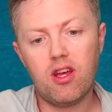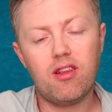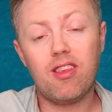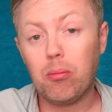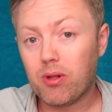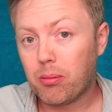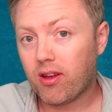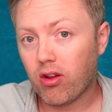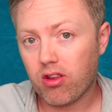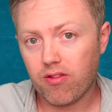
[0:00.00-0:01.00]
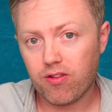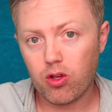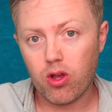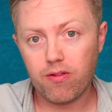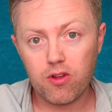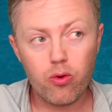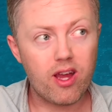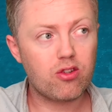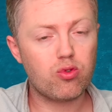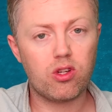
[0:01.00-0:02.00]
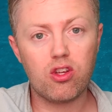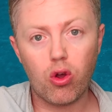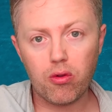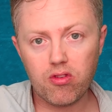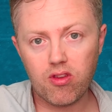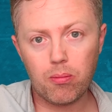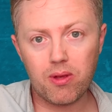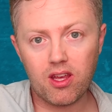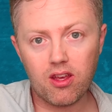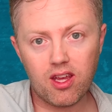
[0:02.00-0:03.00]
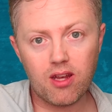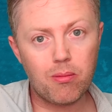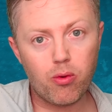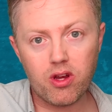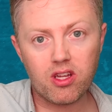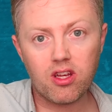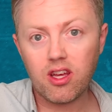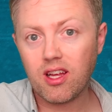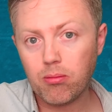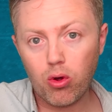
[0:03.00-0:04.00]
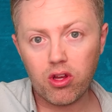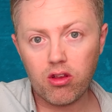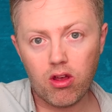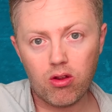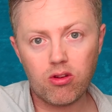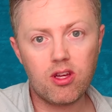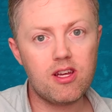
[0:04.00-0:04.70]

simply because a few a few extra yachts appear in a marina in Monaco